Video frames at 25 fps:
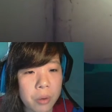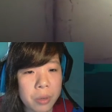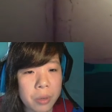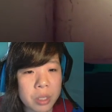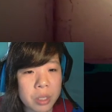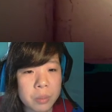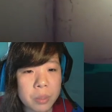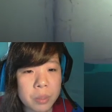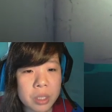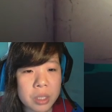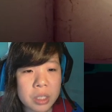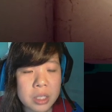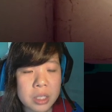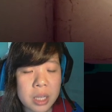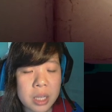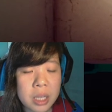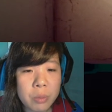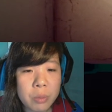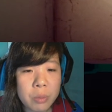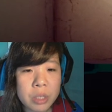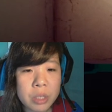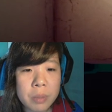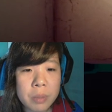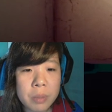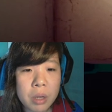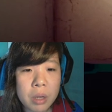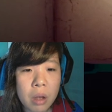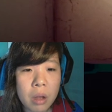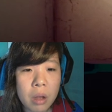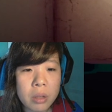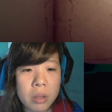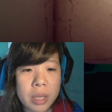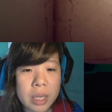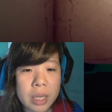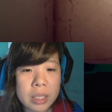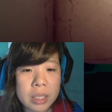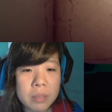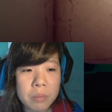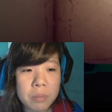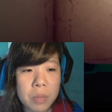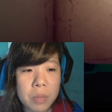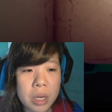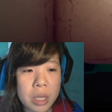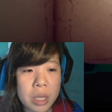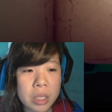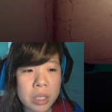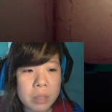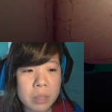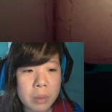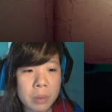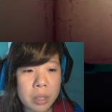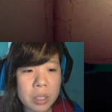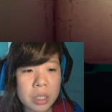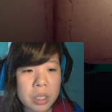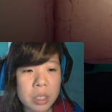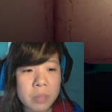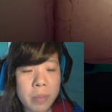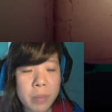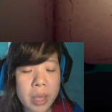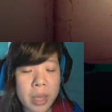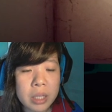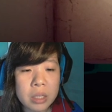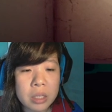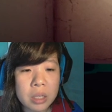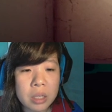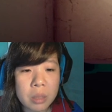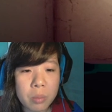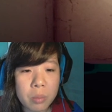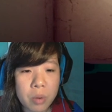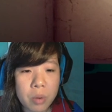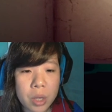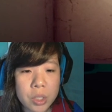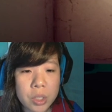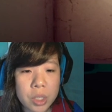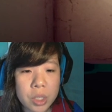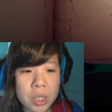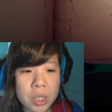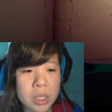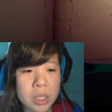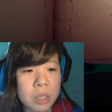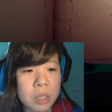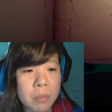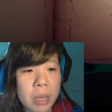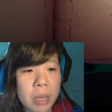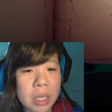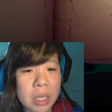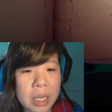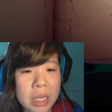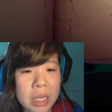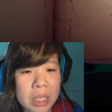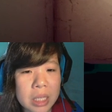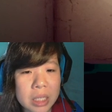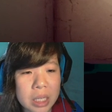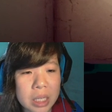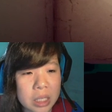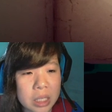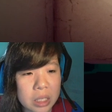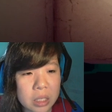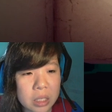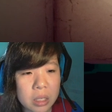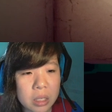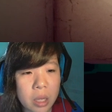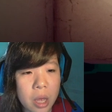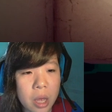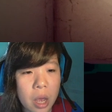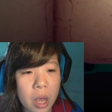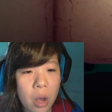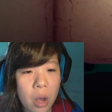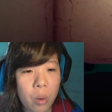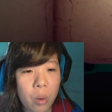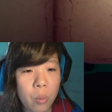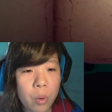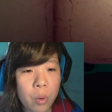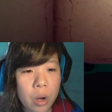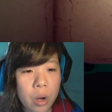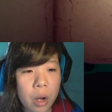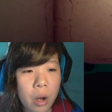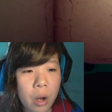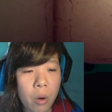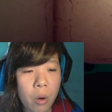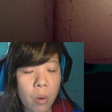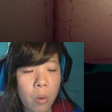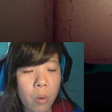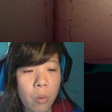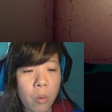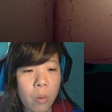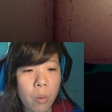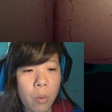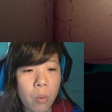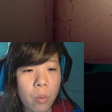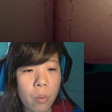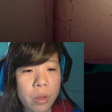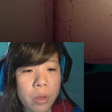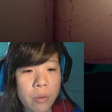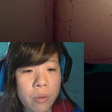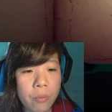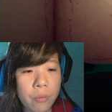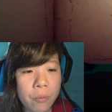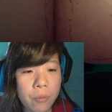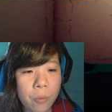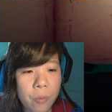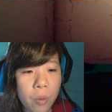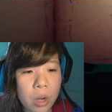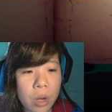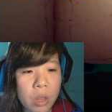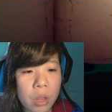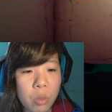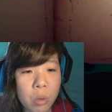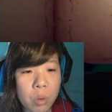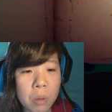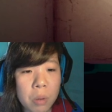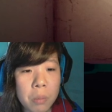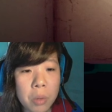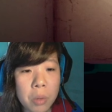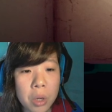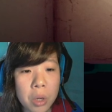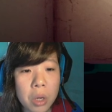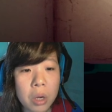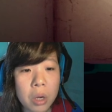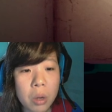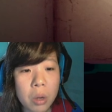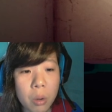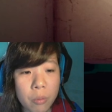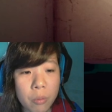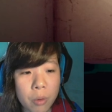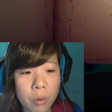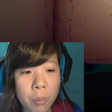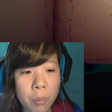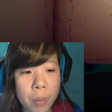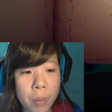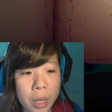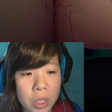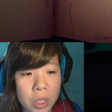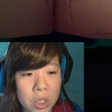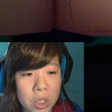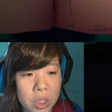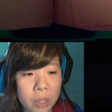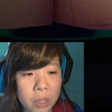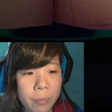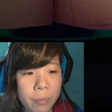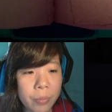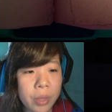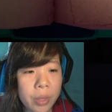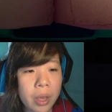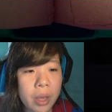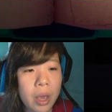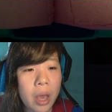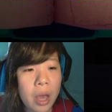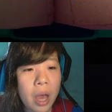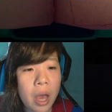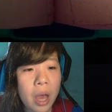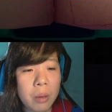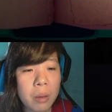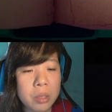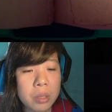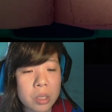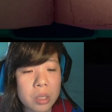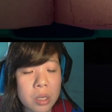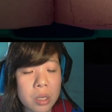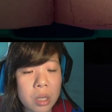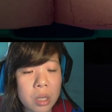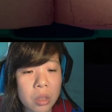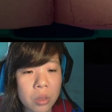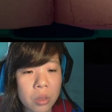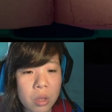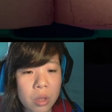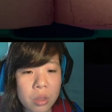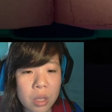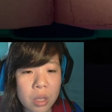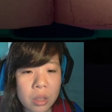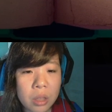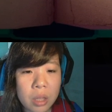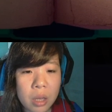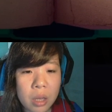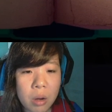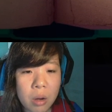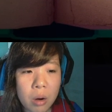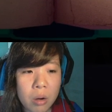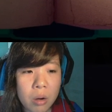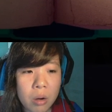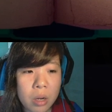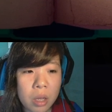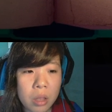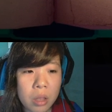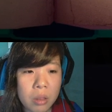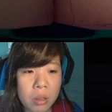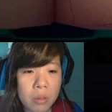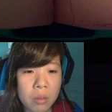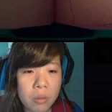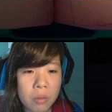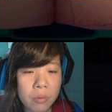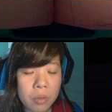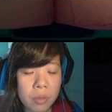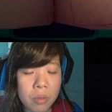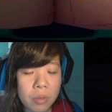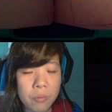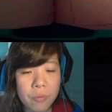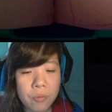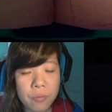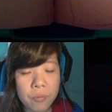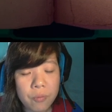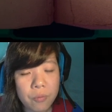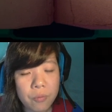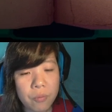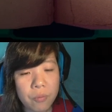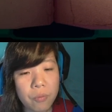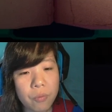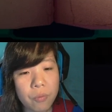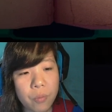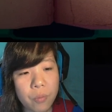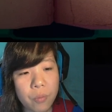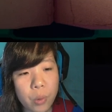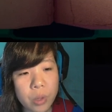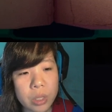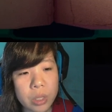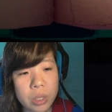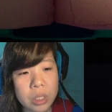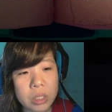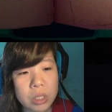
but instead we spent all days in meetings about dismantling the project. It doesn't make any sense. We are only 43 million over budget. I was starting to think that they aren't in for this